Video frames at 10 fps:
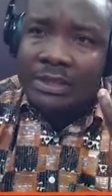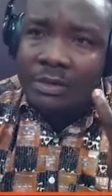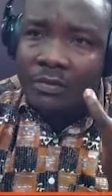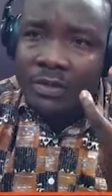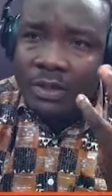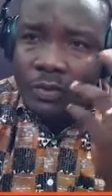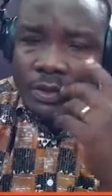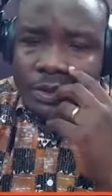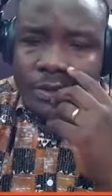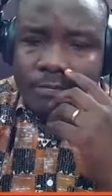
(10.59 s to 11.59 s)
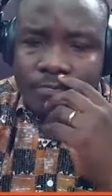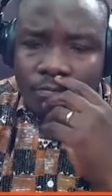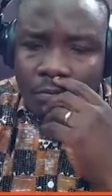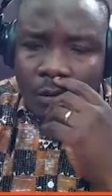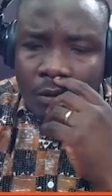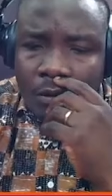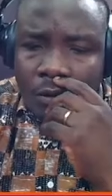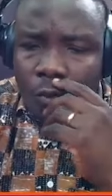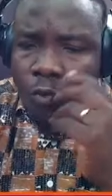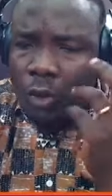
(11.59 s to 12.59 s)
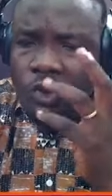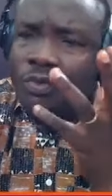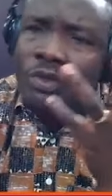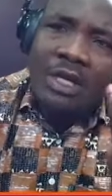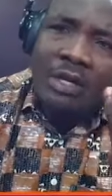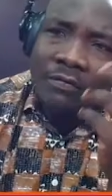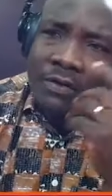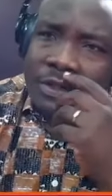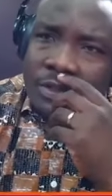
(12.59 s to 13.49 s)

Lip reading: some of these ones. What's your reading of this?